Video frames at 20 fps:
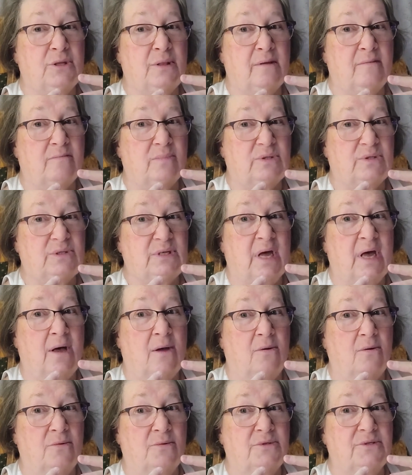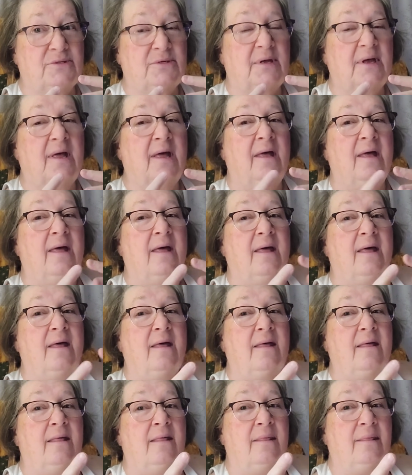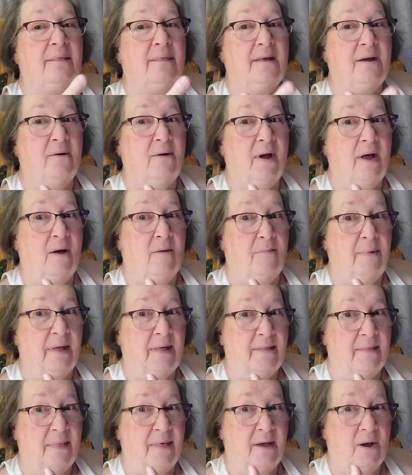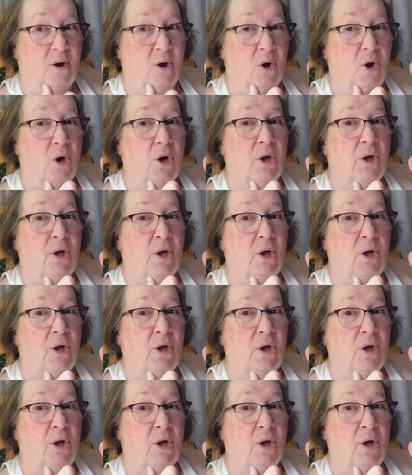themselves, they're helping their